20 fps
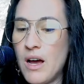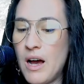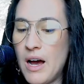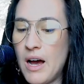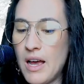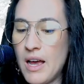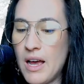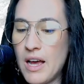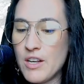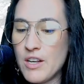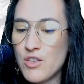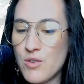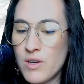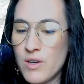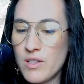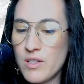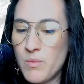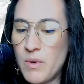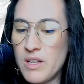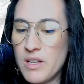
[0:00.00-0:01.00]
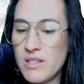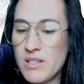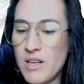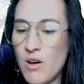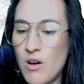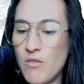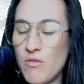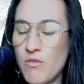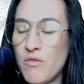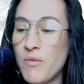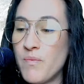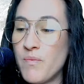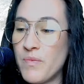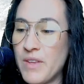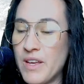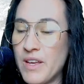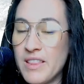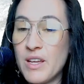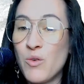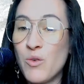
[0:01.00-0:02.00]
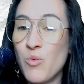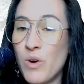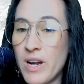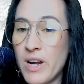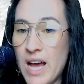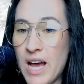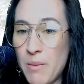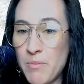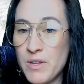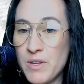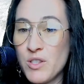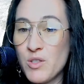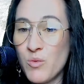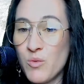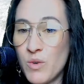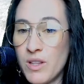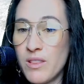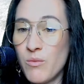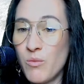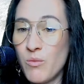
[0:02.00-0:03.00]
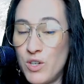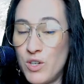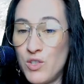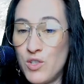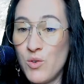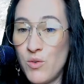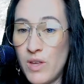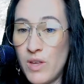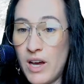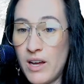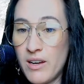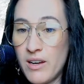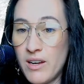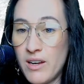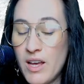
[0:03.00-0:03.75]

I trust myself. And then what happens when we do that?